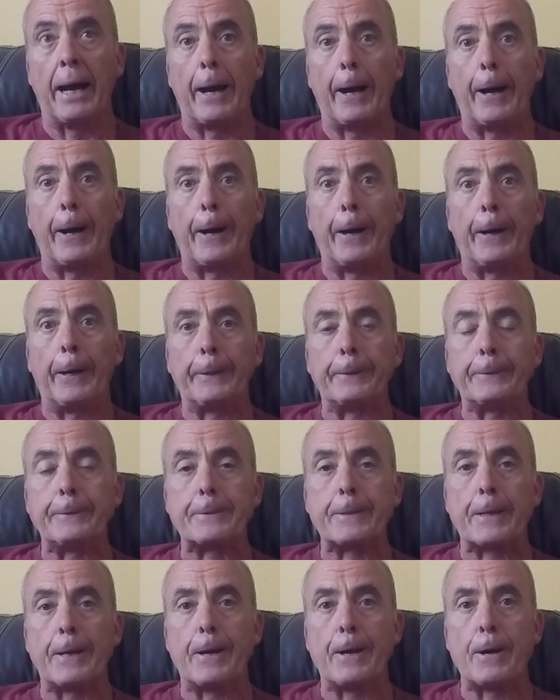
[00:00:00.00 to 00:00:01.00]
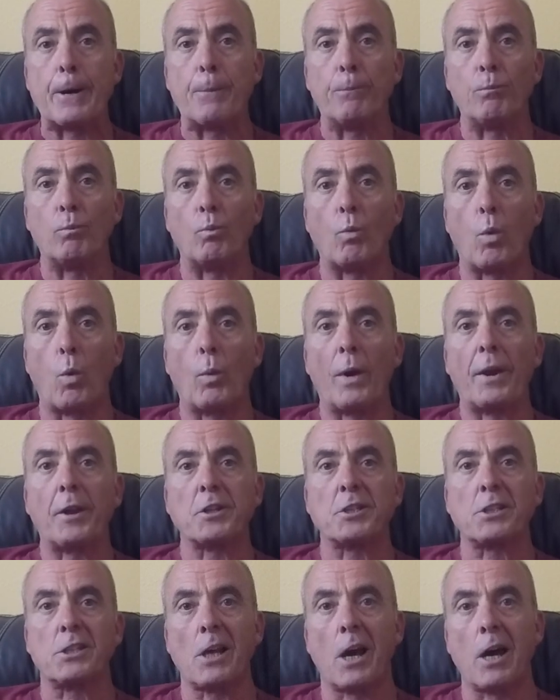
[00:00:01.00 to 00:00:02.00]
And when I
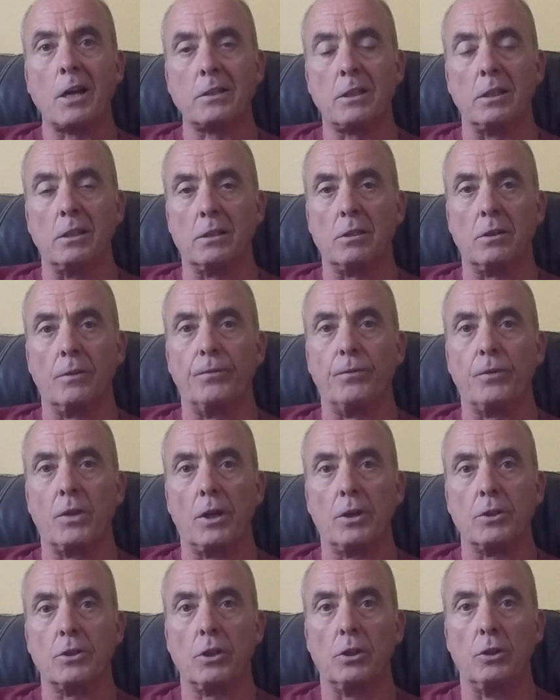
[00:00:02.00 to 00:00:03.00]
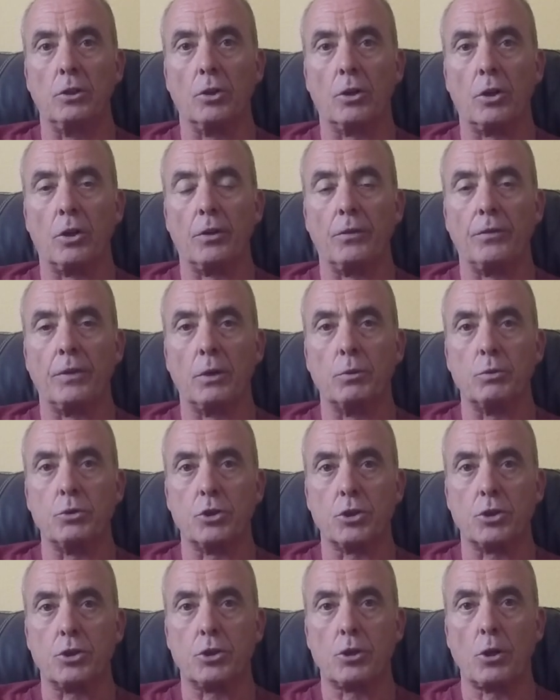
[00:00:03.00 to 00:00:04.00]
started to look, there were
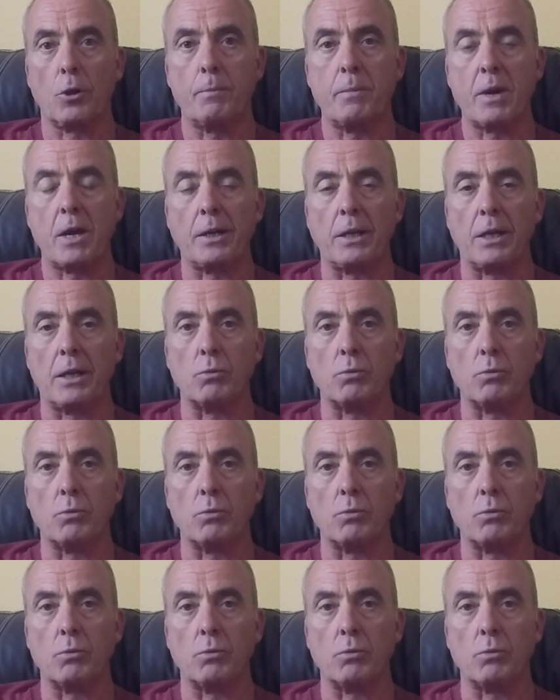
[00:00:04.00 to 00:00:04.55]
just so many.